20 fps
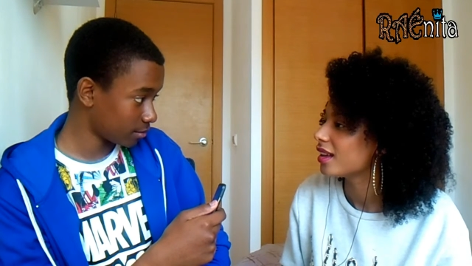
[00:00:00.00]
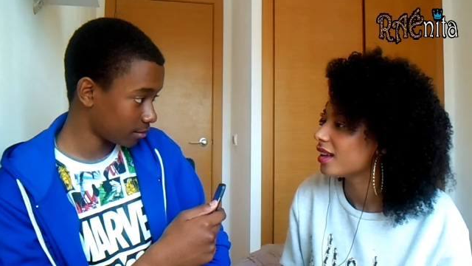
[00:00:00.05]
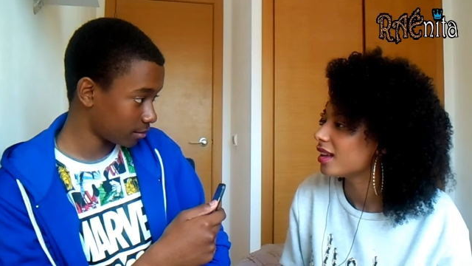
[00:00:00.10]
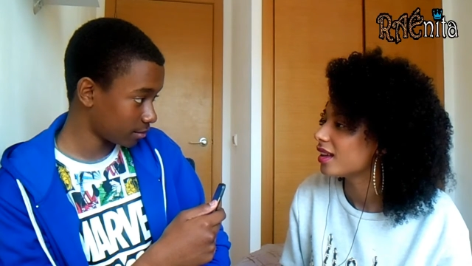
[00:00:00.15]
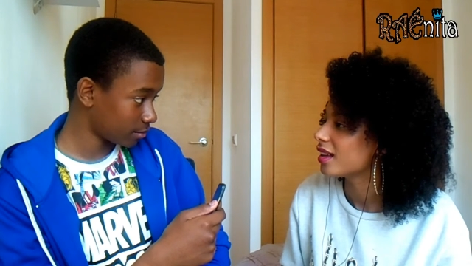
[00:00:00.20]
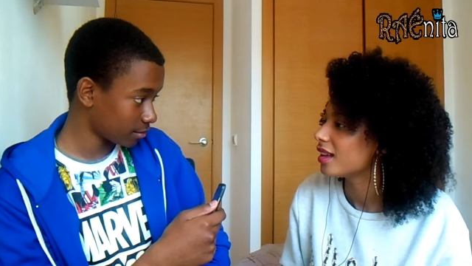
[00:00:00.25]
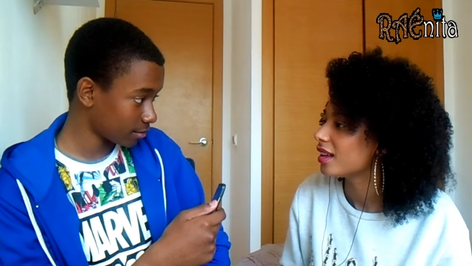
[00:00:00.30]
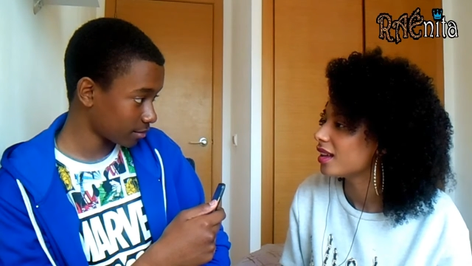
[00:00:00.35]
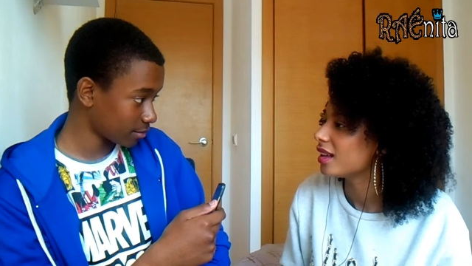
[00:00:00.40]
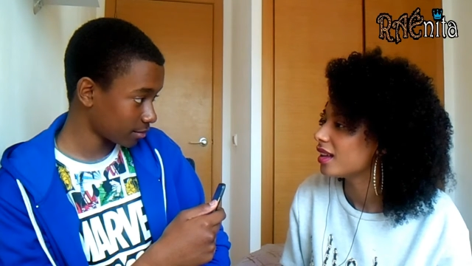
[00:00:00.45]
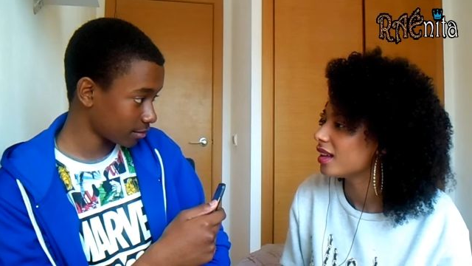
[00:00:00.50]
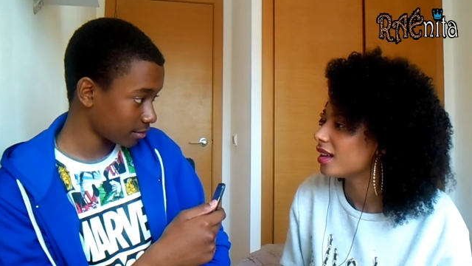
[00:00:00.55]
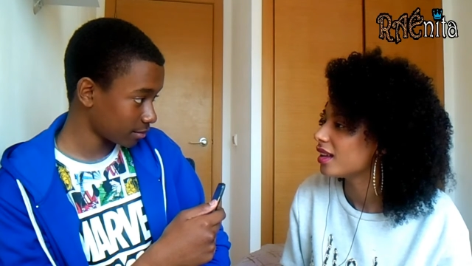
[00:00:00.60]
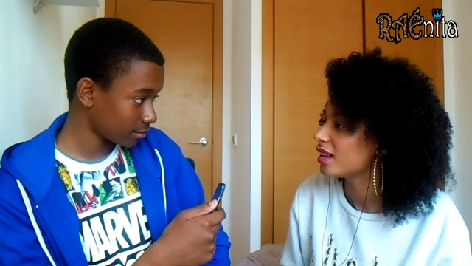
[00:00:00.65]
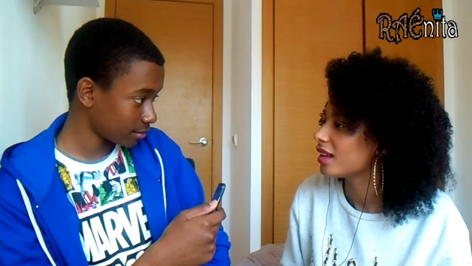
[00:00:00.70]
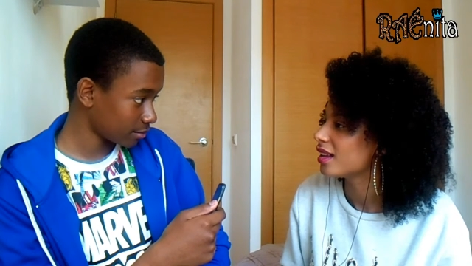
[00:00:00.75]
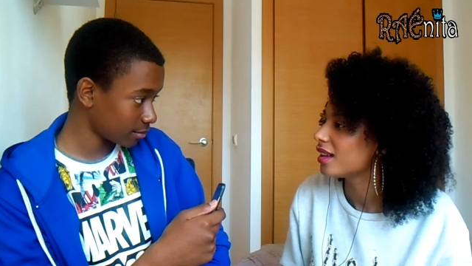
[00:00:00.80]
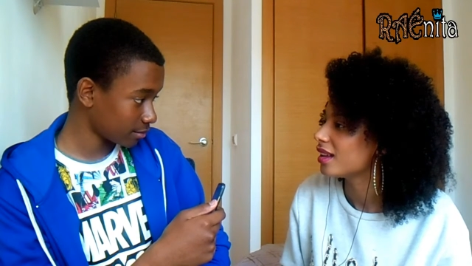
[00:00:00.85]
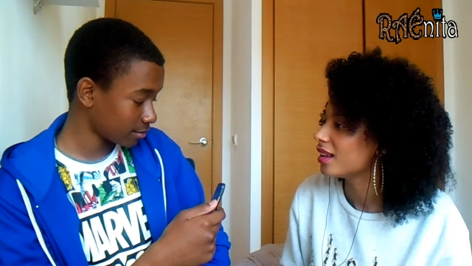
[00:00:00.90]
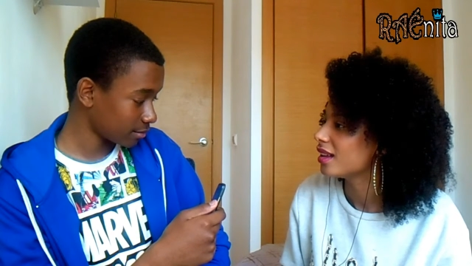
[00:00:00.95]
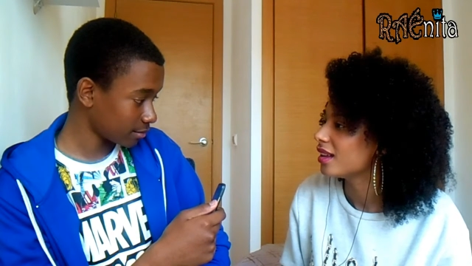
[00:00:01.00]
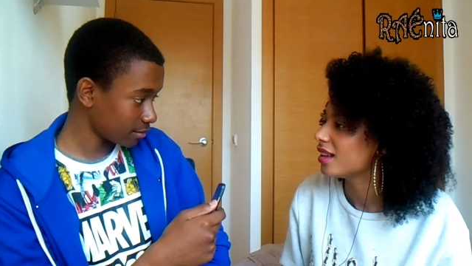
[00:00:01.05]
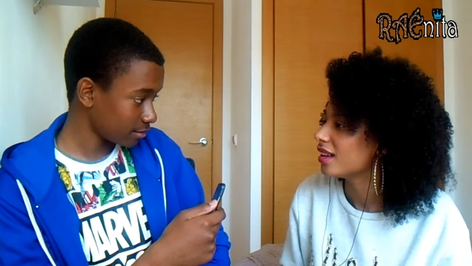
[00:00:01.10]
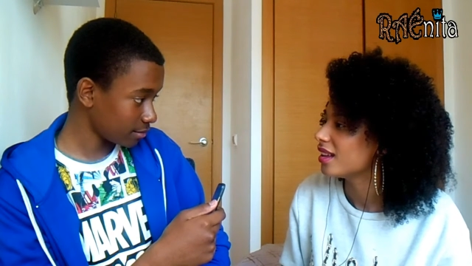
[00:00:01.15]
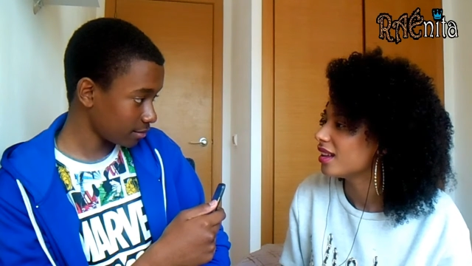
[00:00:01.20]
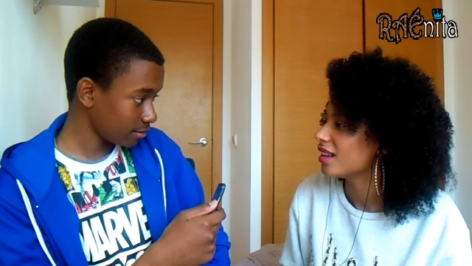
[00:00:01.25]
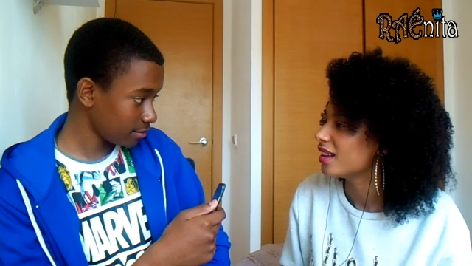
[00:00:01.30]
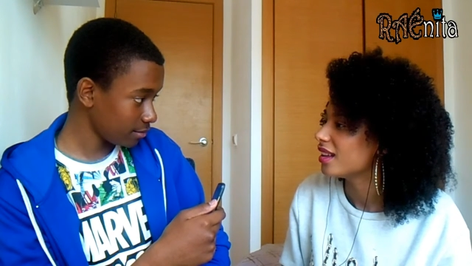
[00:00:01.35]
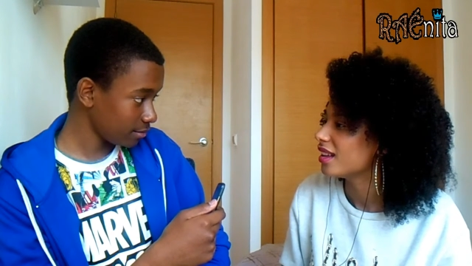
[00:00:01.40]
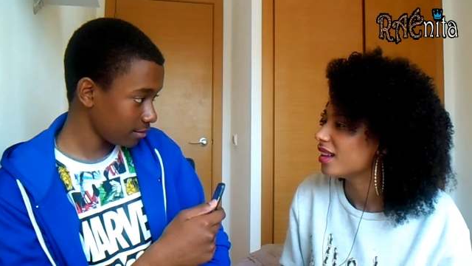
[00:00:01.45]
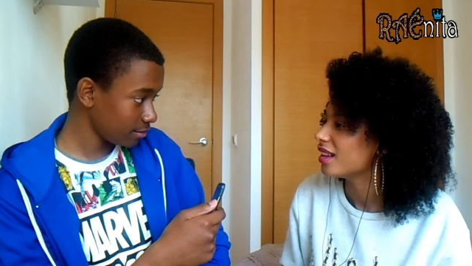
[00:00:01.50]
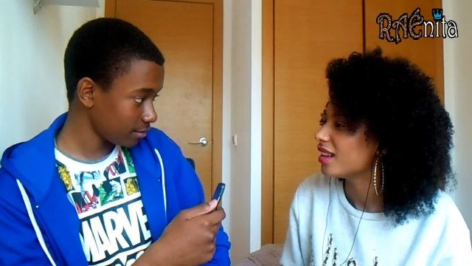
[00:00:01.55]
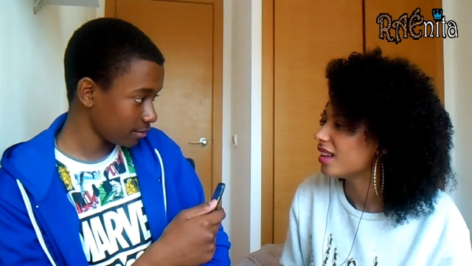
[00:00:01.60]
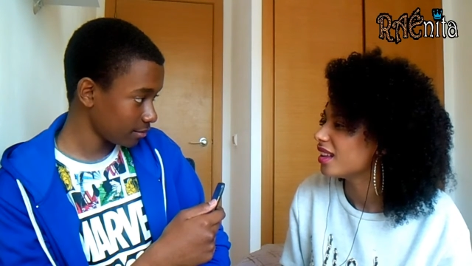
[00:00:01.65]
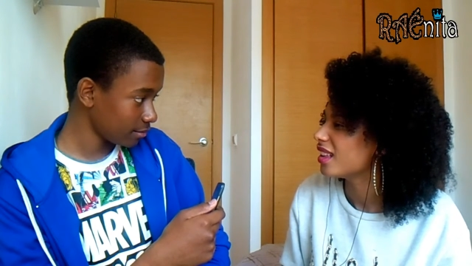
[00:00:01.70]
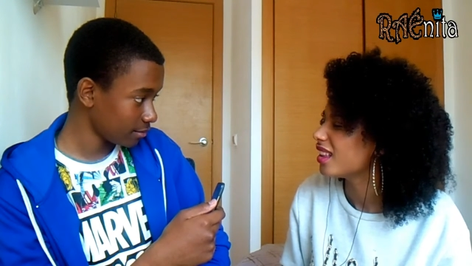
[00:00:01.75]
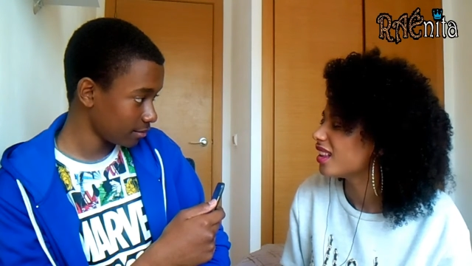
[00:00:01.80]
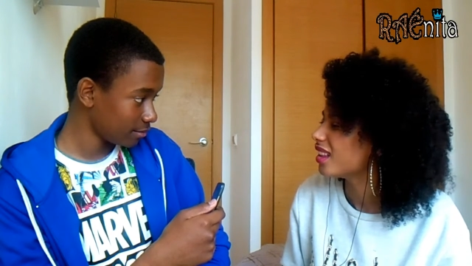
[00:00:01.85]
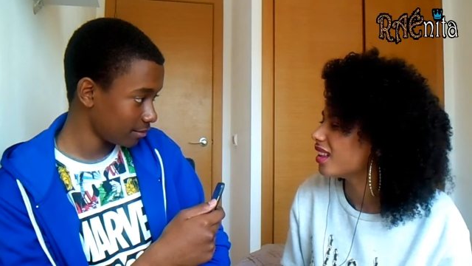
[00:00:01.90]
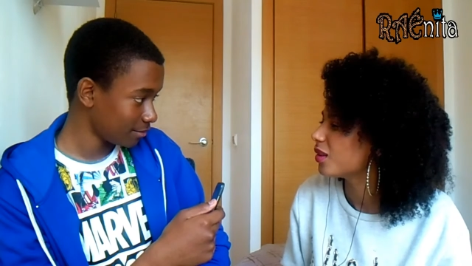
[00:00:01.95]

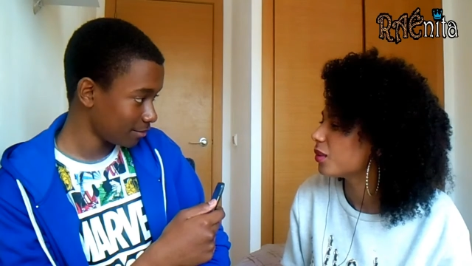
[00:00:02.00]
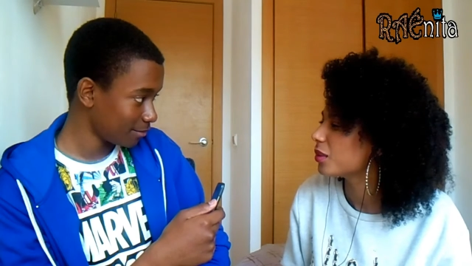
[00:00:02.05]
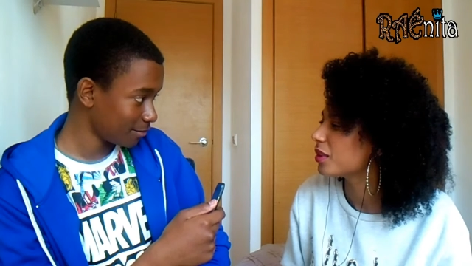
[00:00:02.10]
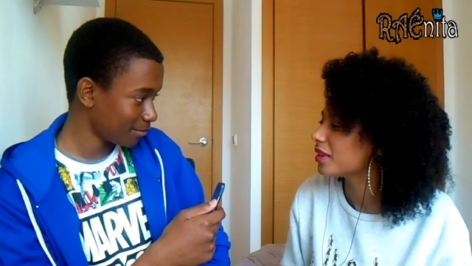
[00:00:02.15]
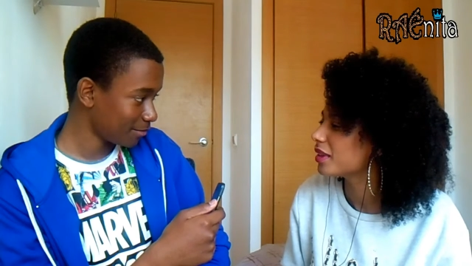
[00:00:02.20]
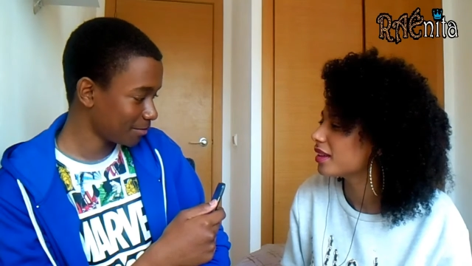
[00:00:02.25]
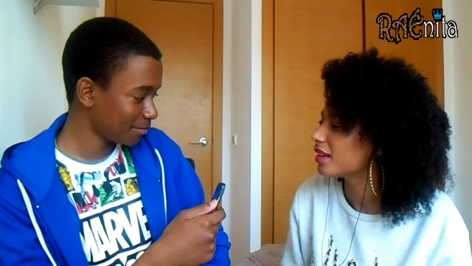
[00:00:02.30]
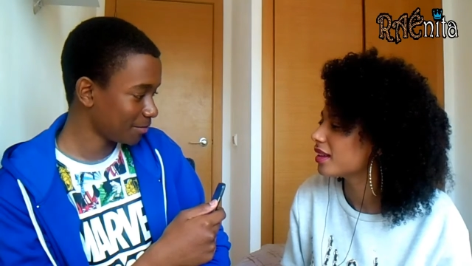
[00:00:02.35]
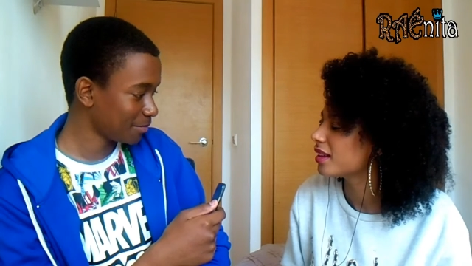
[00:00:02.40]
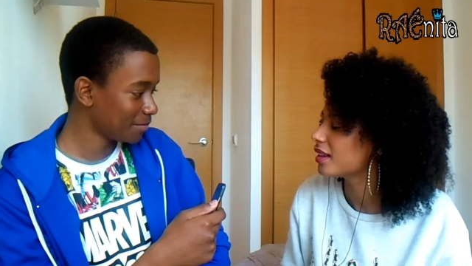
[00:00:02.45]
Nobody speaks.